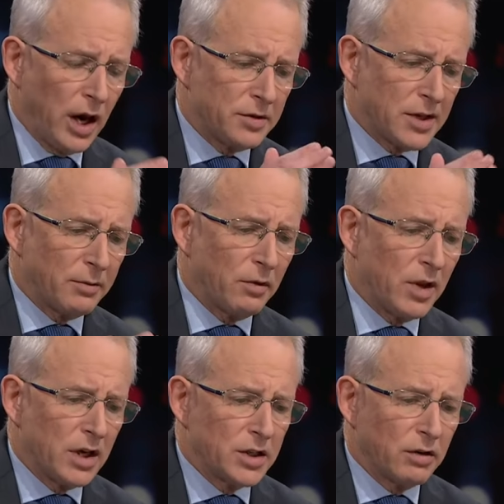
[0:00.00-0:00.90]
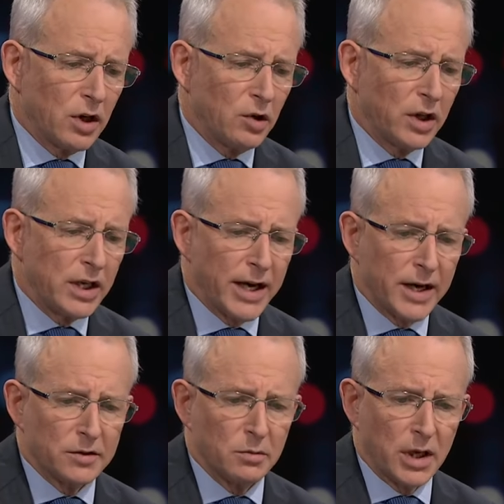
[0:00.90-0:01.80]
Some of these are in early
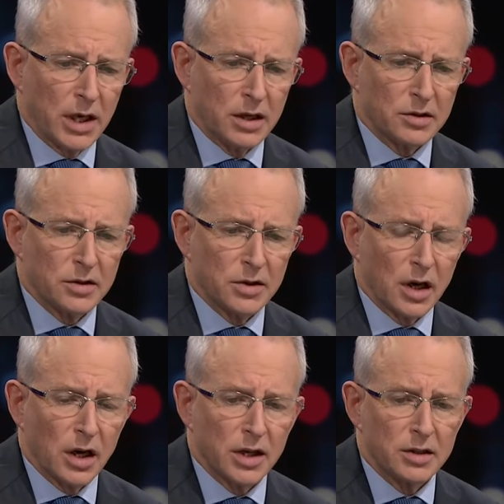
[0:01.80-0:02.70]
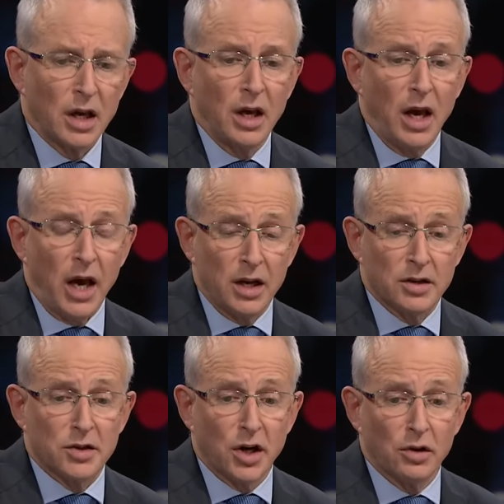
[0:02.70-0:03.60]
days of being exercised,
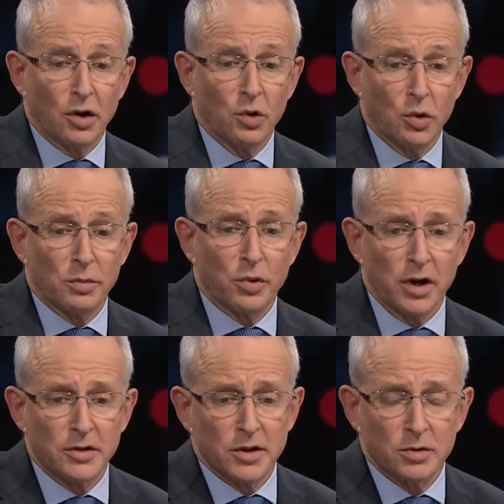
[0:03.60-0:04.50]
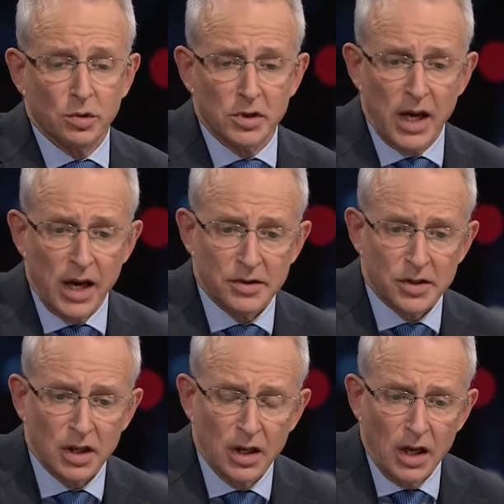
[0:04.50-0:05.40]
and so the court process will
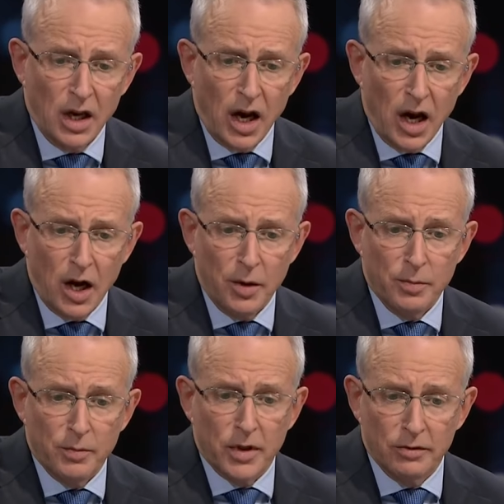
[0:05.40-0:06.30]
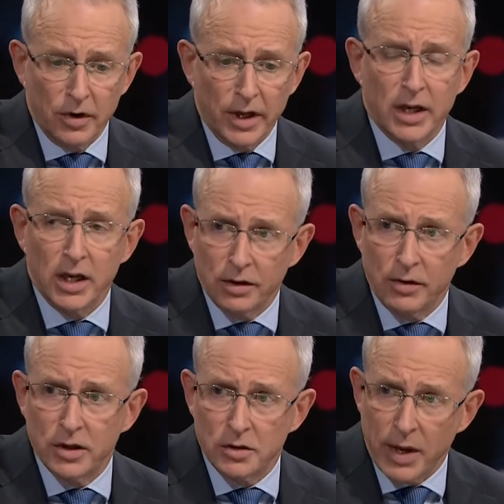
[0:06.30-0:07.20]
test the validity
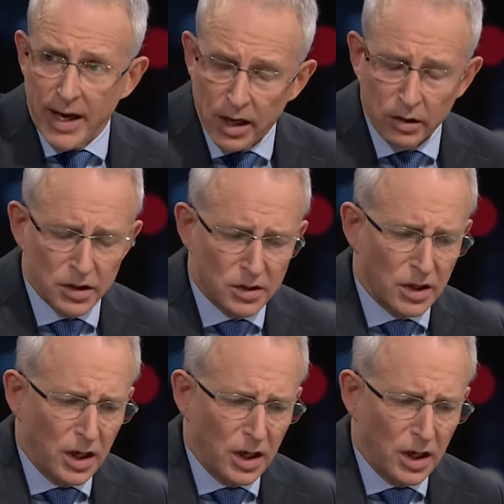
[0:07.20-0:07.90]
of those powers